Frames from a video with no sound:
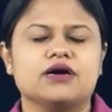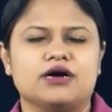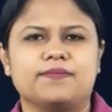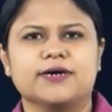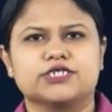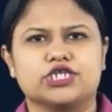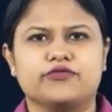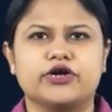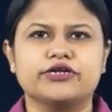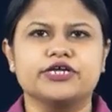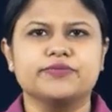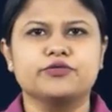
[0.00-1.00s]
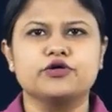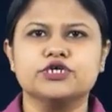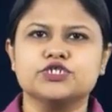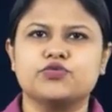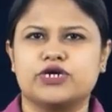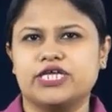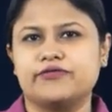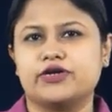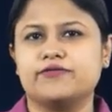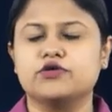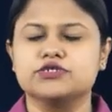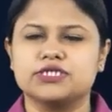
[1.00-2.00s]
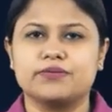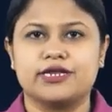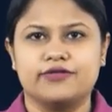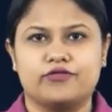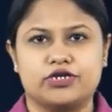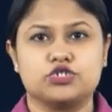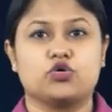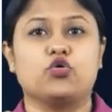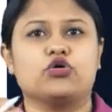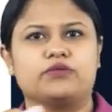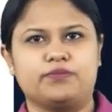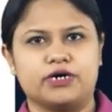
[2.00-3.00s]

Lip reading: A person of ordinary prudence, what he would have used the money for his own